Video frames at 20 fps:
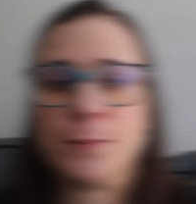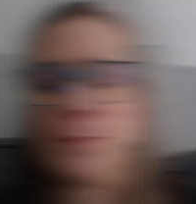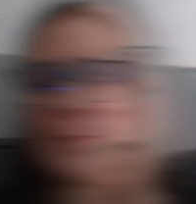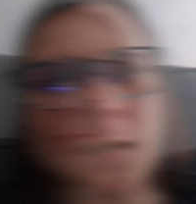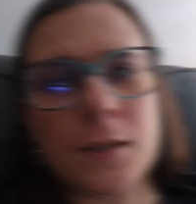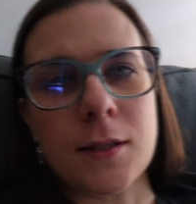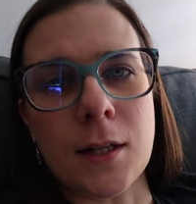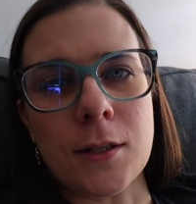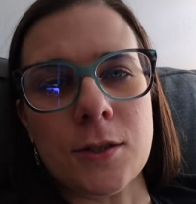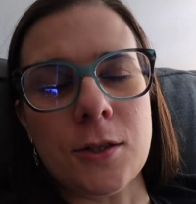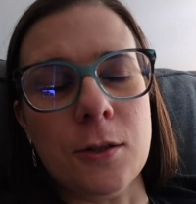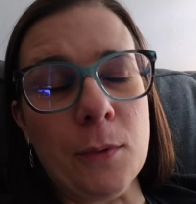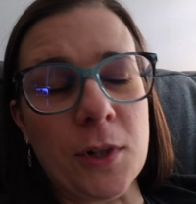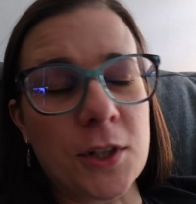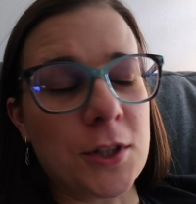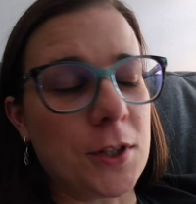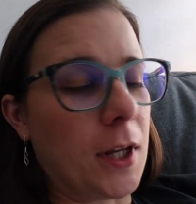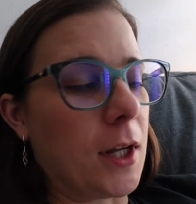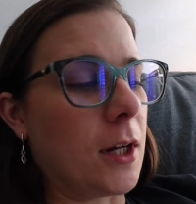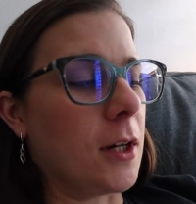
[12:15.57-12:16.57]
It's not too
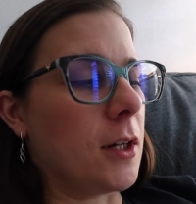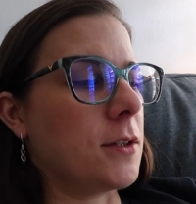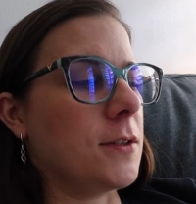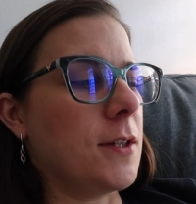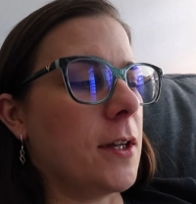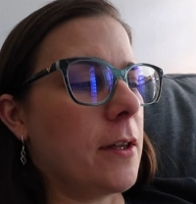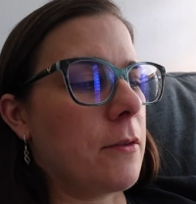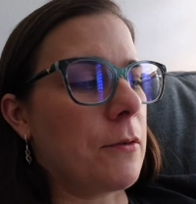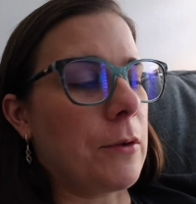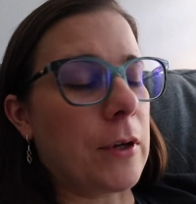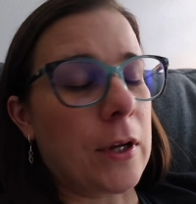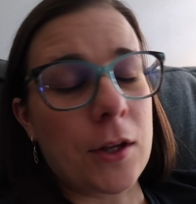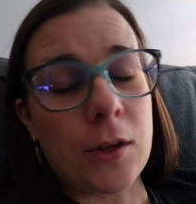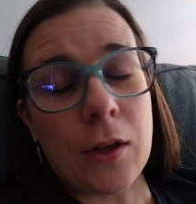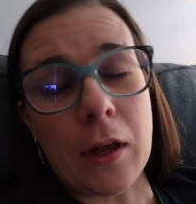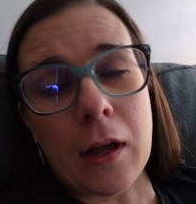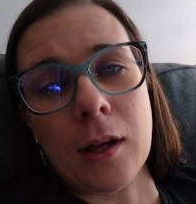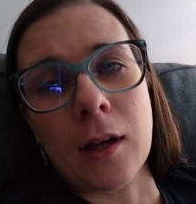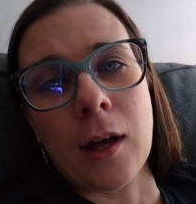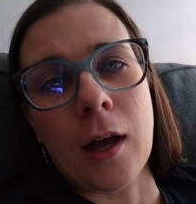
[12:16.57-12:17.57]
much later. It's like
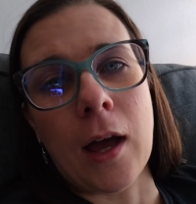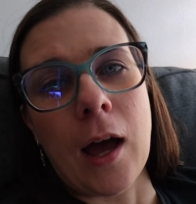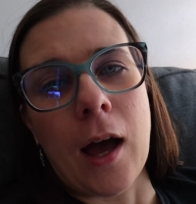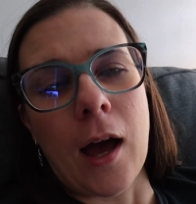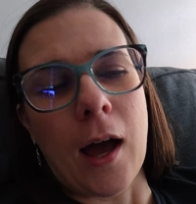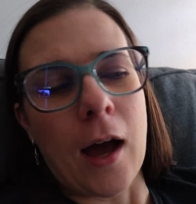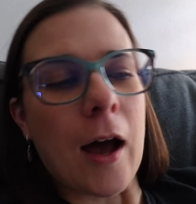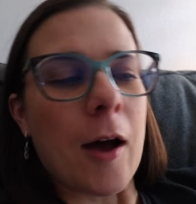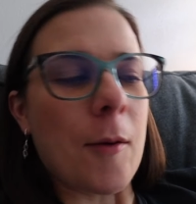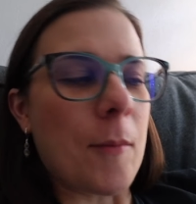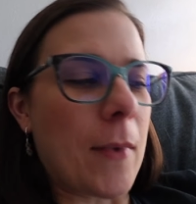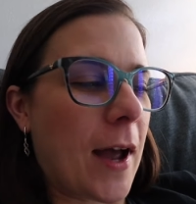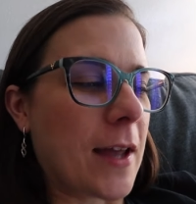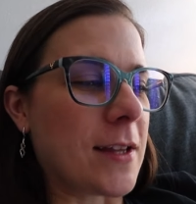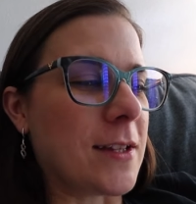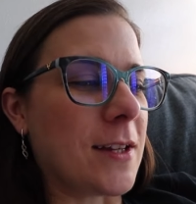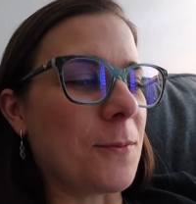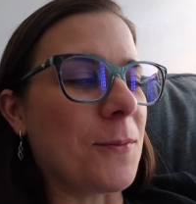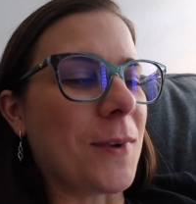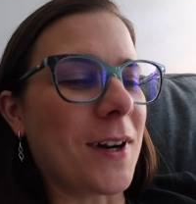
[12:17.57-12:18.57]
3:00. I
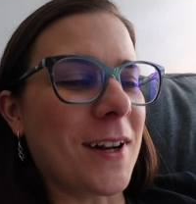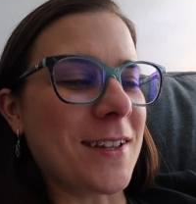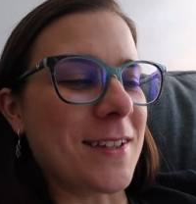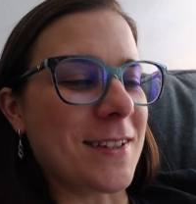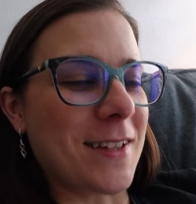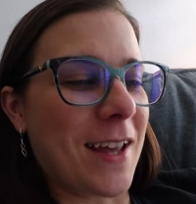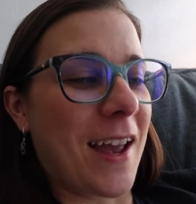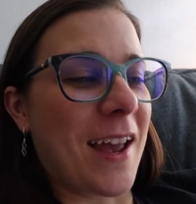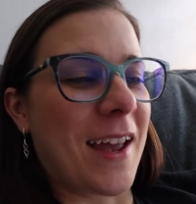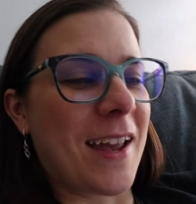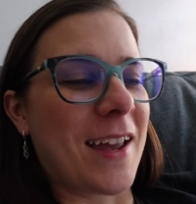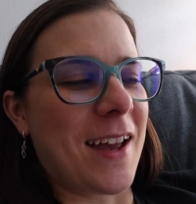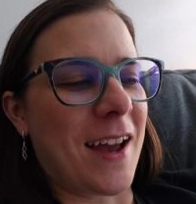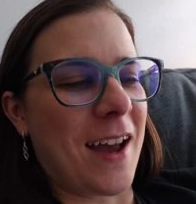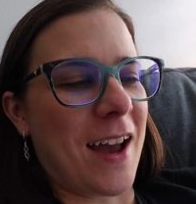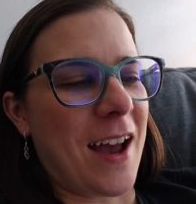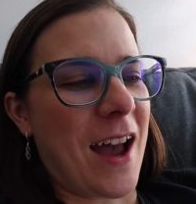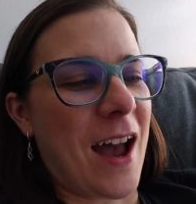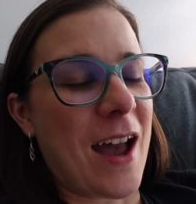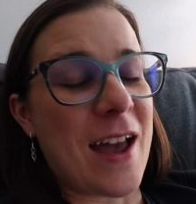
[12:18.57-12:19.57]
did want to say,
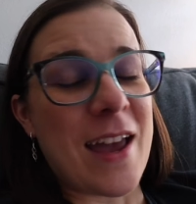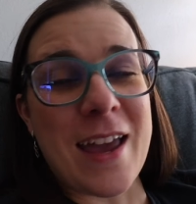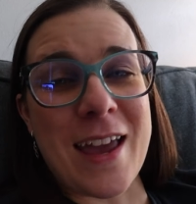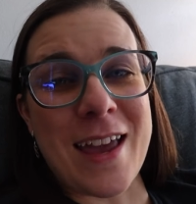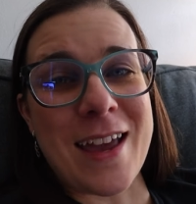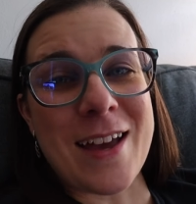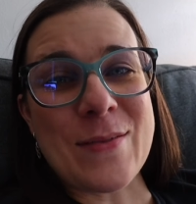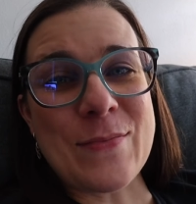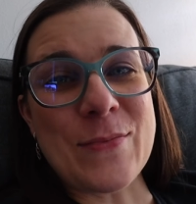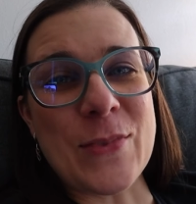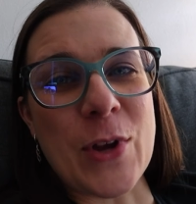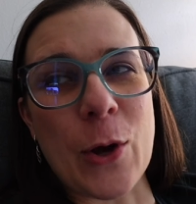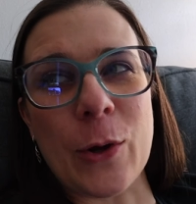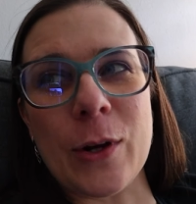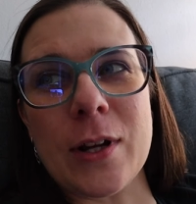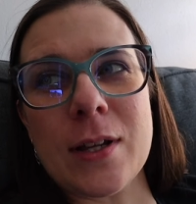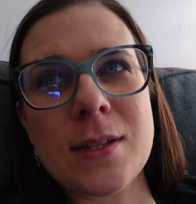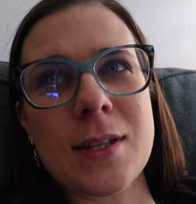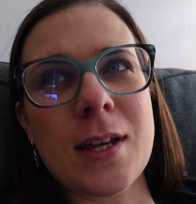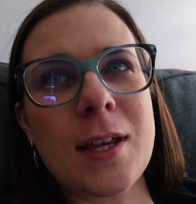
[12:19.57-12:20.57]
I am
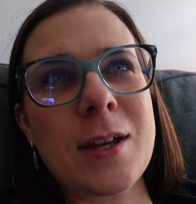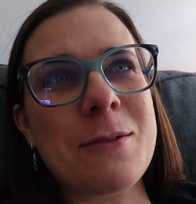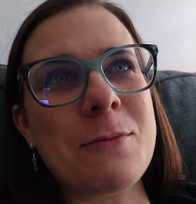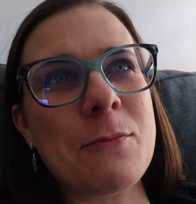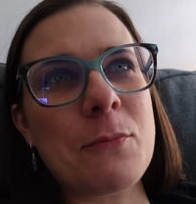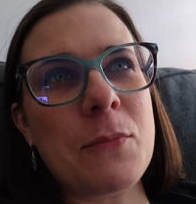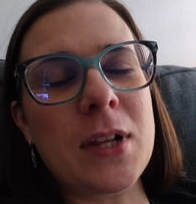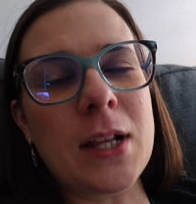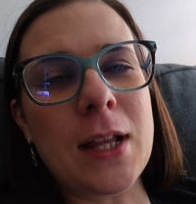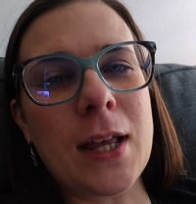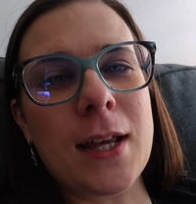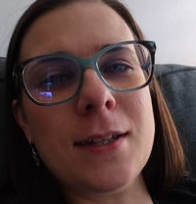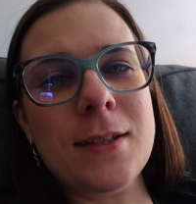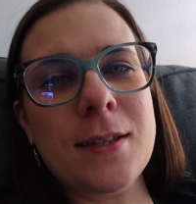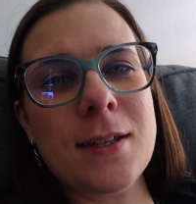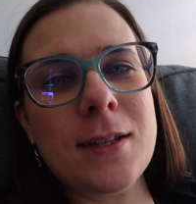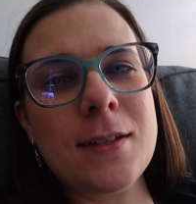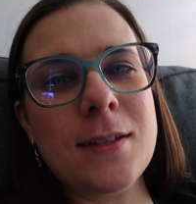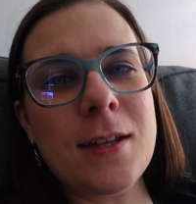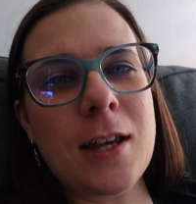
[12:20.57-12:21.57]
noticing
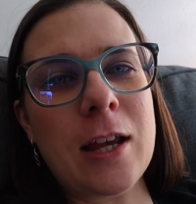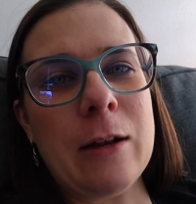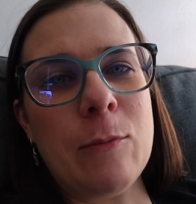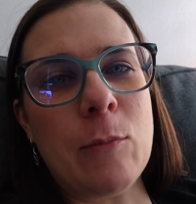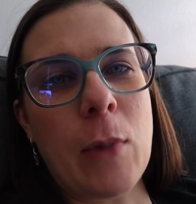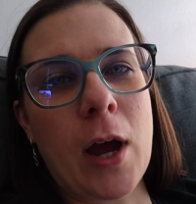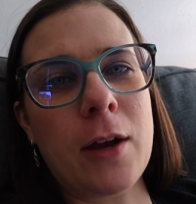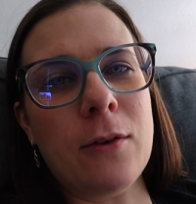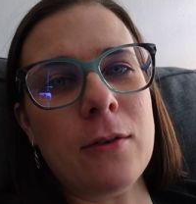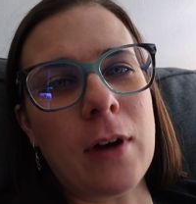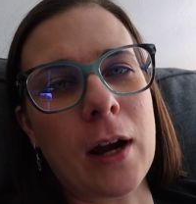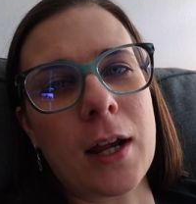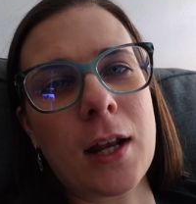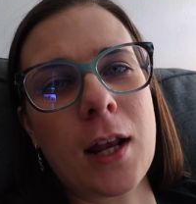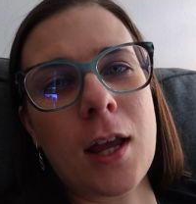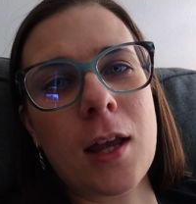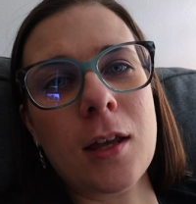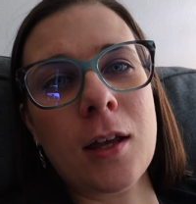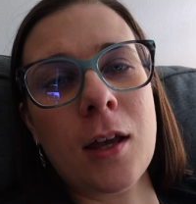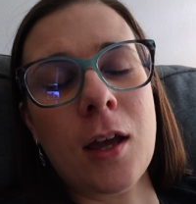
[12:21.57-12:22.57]
places in my
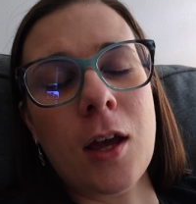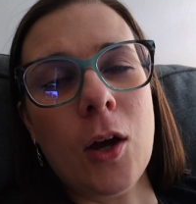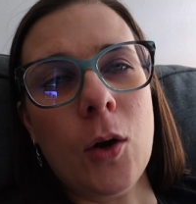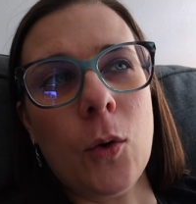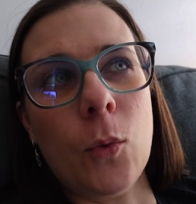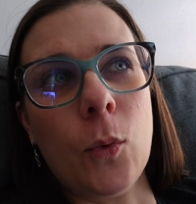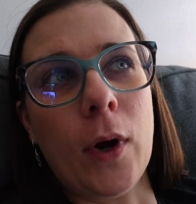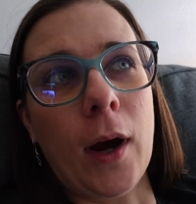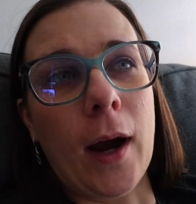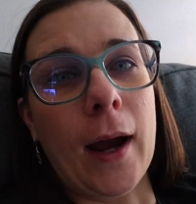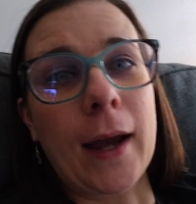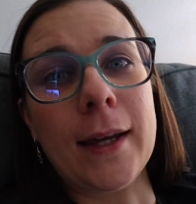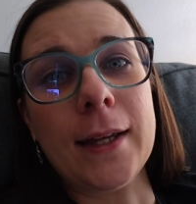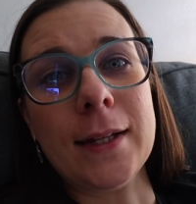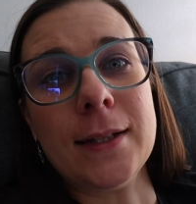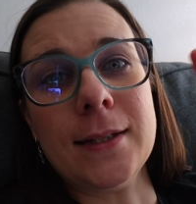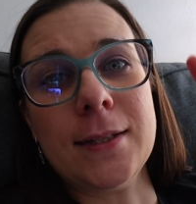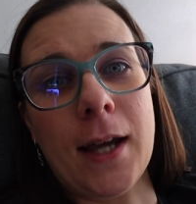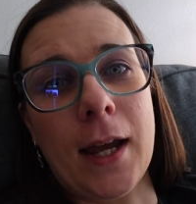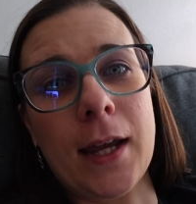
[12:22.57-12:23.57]
writing where I
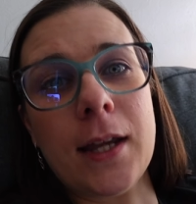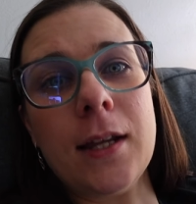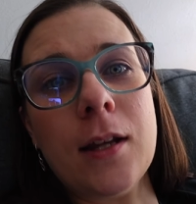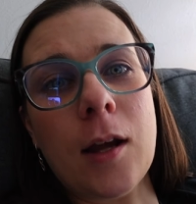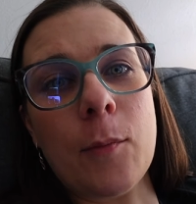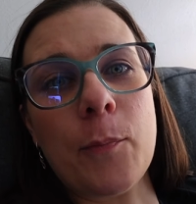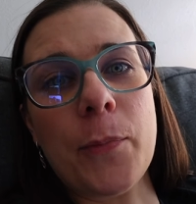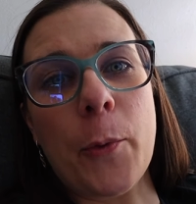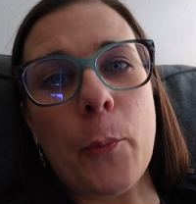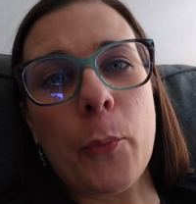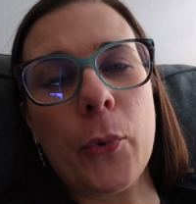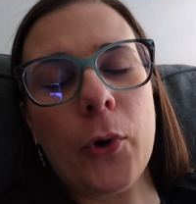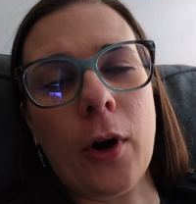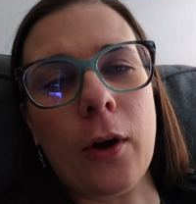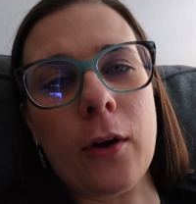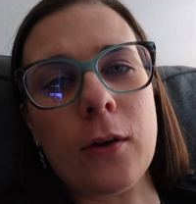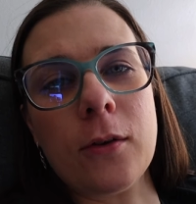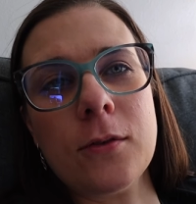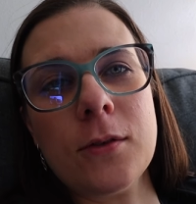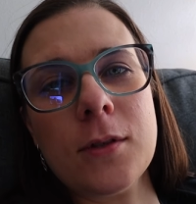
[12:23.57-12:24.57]
can tighten up the
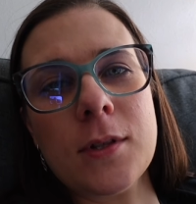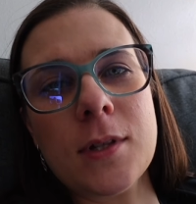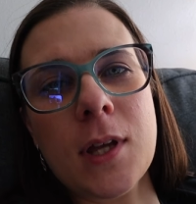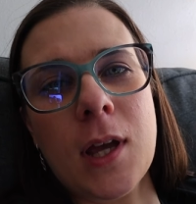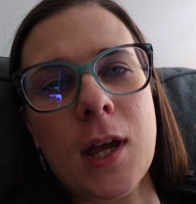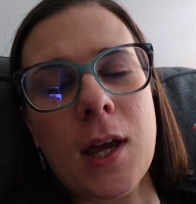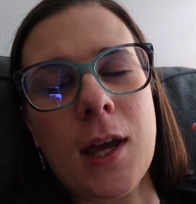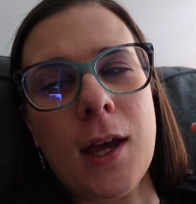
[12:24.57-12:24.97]
prose.